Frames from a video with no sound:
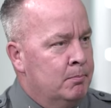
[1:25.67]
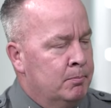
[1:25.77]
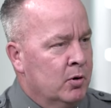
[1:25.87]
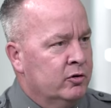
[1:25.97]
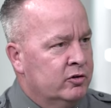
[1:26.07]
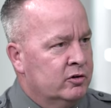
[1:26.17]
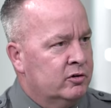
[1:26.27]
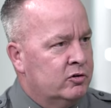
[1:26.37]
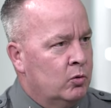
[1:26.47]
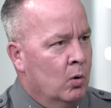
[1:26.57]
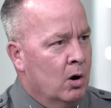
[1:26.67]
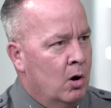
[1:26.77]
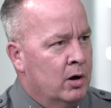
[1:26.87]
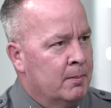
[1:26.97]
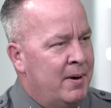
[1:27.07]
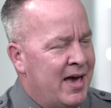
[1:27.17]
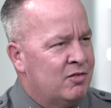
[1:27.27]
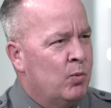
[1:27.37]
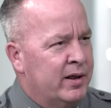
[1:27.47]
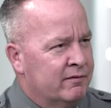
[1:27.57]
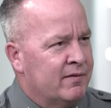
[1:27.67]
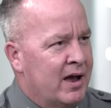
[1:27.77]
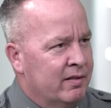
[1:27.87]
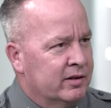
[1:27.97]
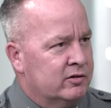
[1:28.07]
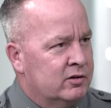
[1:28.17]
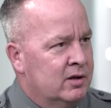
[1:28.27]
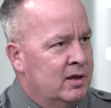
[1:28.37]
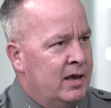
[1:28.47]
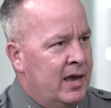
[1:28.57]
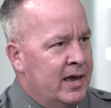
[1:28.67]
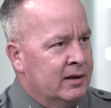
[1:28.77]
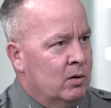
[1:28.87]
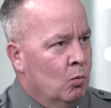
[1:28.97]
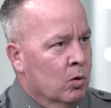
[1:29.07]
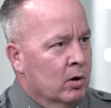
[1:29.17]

persons who are on a pathway to violence, and we're